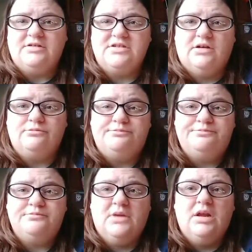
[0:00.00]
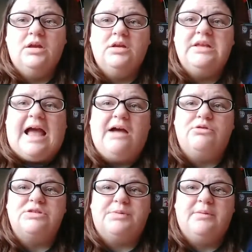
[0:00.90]
So yeah, it
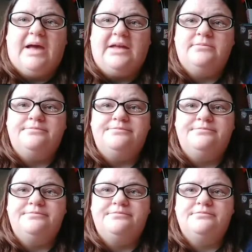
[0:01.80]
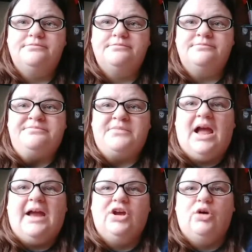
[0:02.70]
was pretty bad.
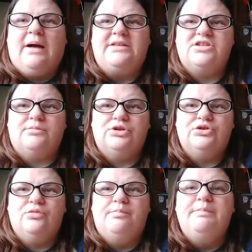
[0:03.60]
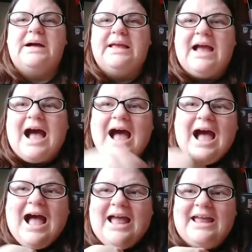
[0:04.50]
I know mods are blue, but
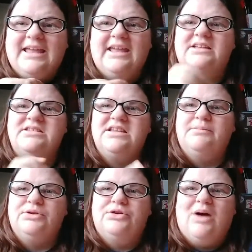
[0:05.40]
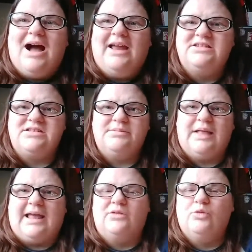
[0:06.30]
I can't see blue. I see
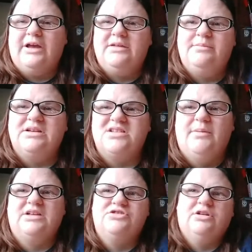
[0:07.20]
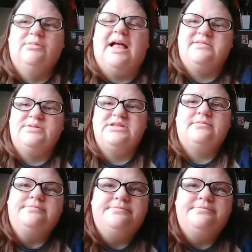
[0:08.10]
black and white because I'm on Streamlabs.